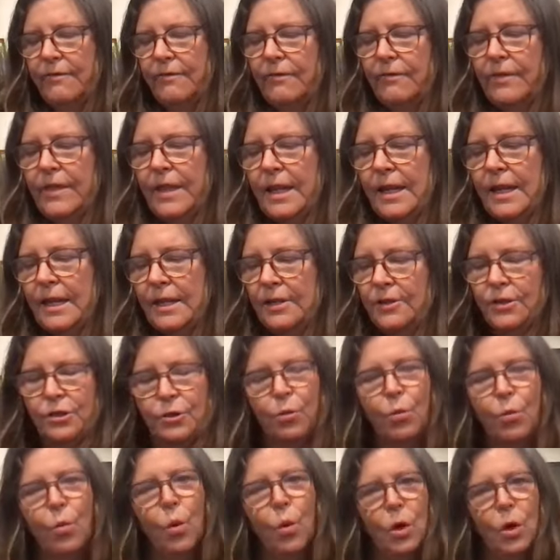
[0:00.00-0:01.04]
that it
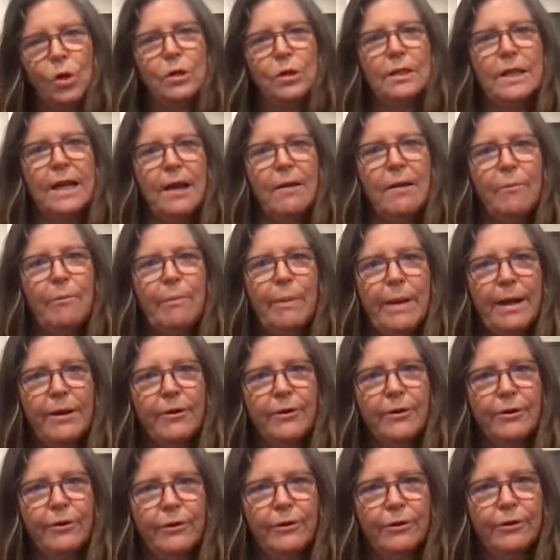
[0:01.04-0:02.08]
just worked out
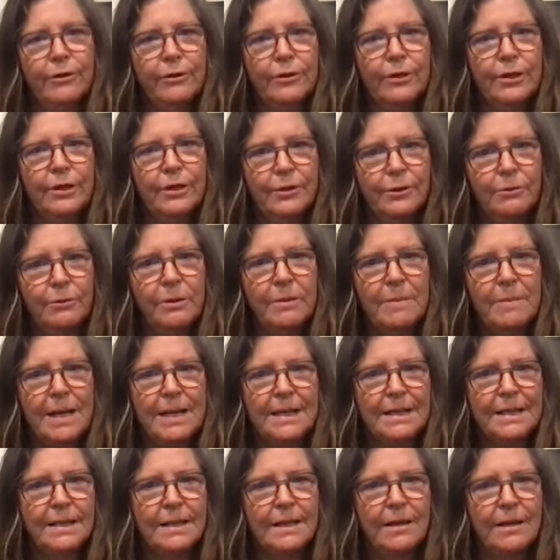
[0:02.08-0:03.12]
better to do it
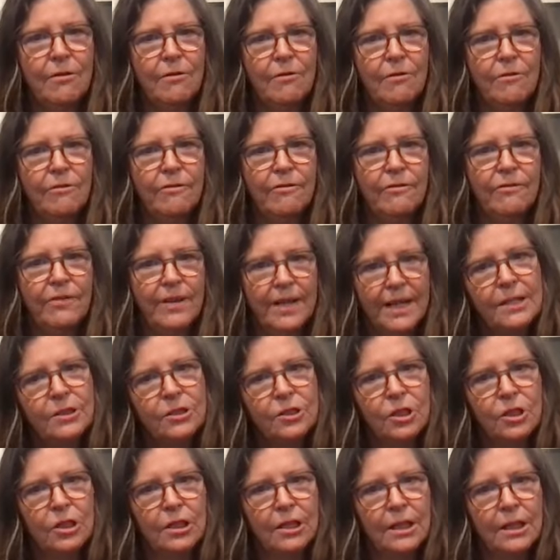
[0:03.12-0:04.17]
myself
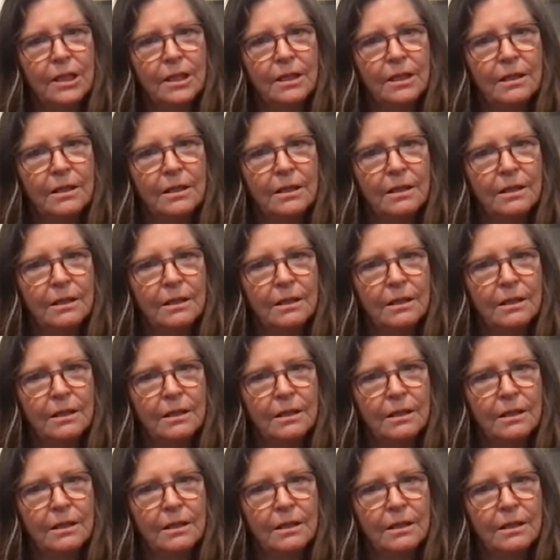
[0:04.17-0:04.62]
financially.